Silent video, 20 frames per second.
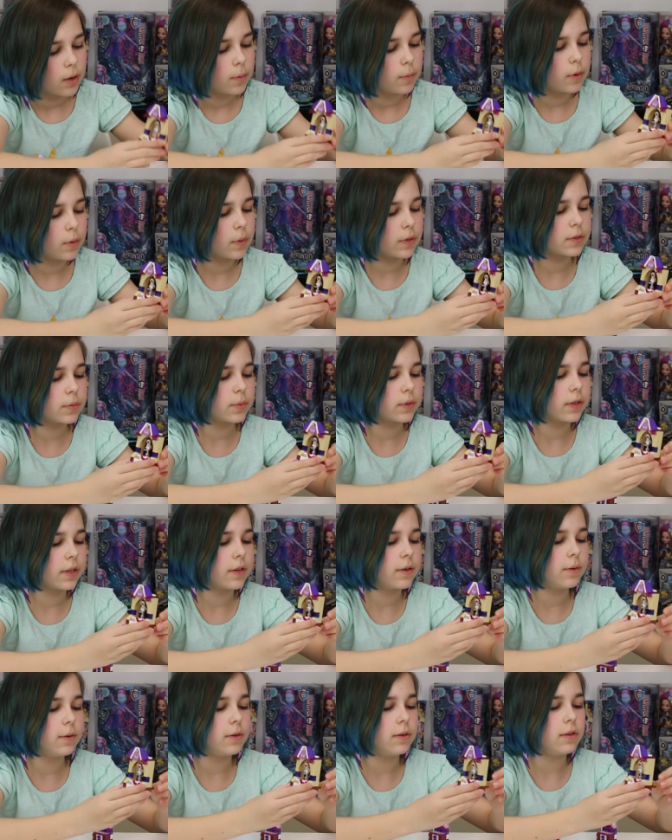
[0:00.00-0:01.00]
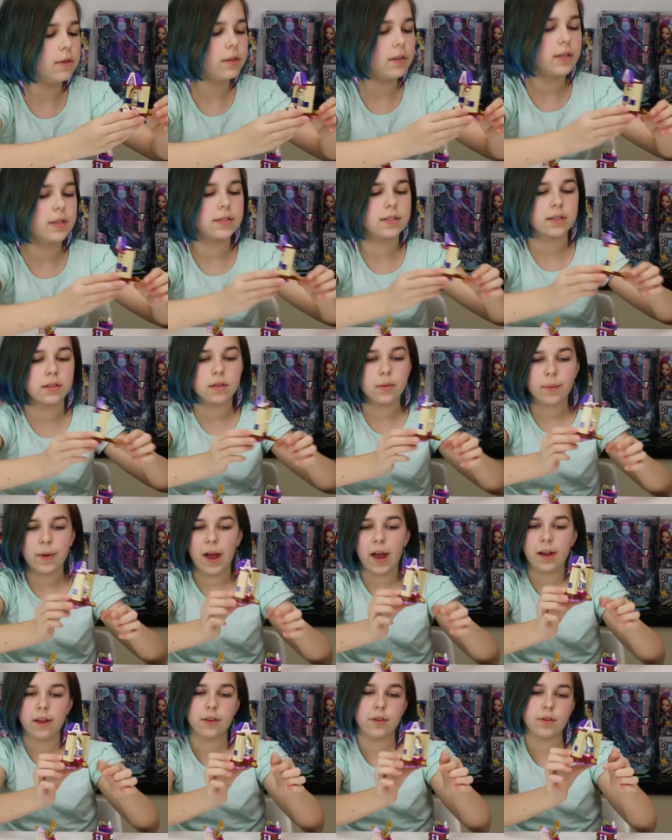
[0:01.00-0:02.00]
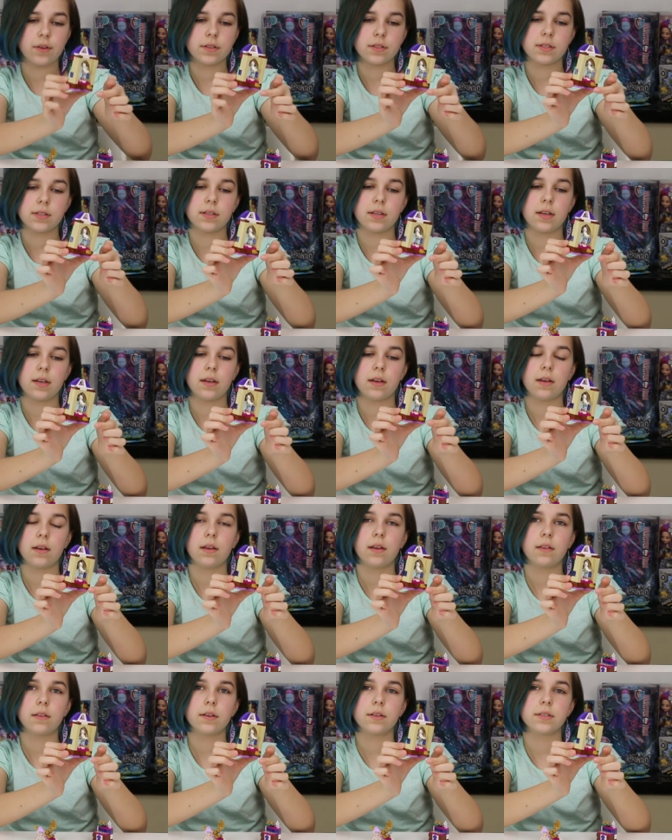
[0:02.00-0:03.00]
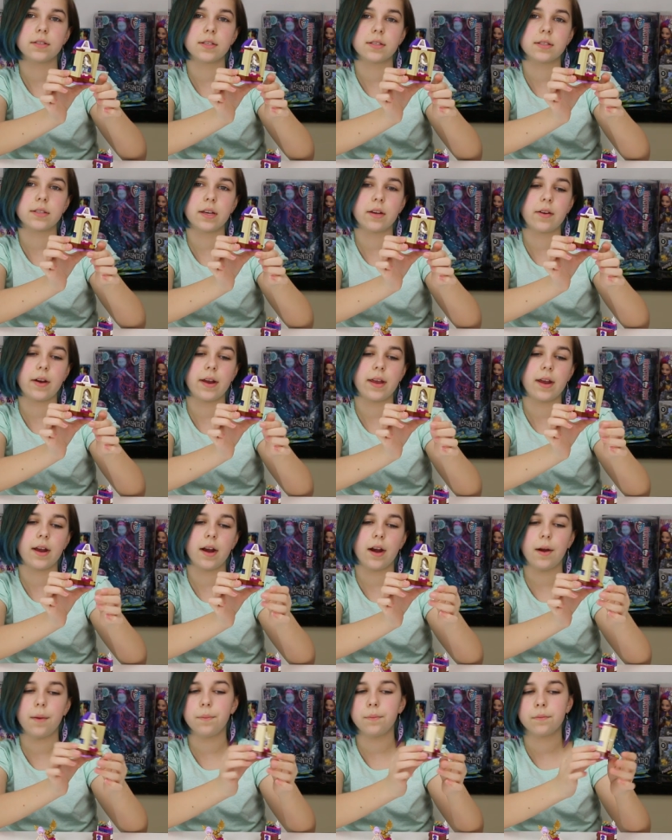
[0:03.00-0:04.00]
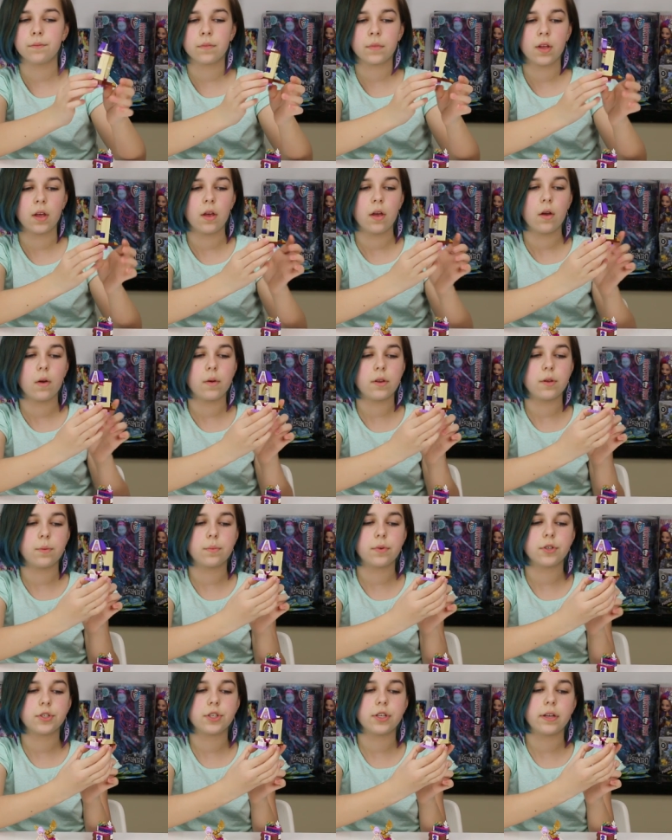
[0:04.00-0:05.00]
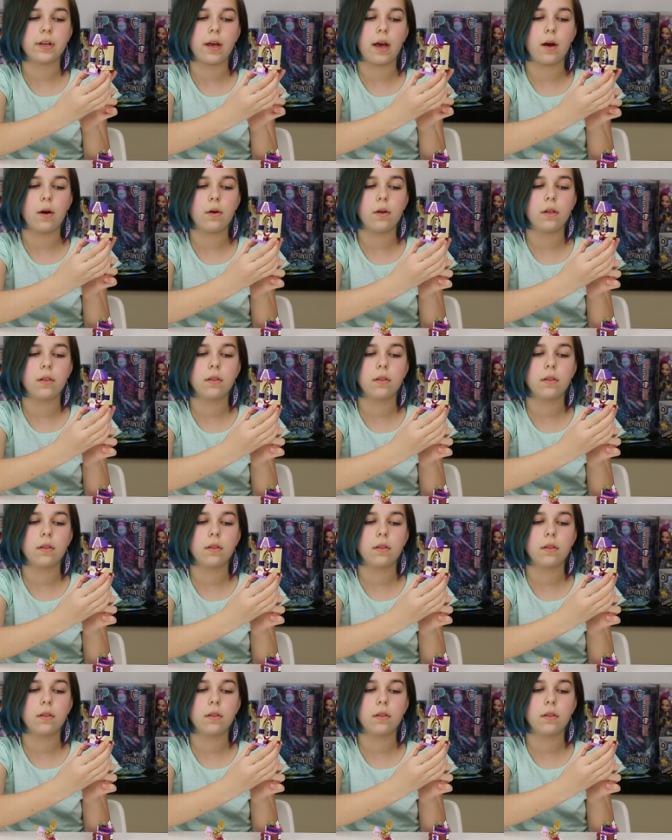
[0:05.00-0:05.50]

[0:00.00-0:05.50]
but what's really cool is in the back you can see there's this thing right here. When you push it out, a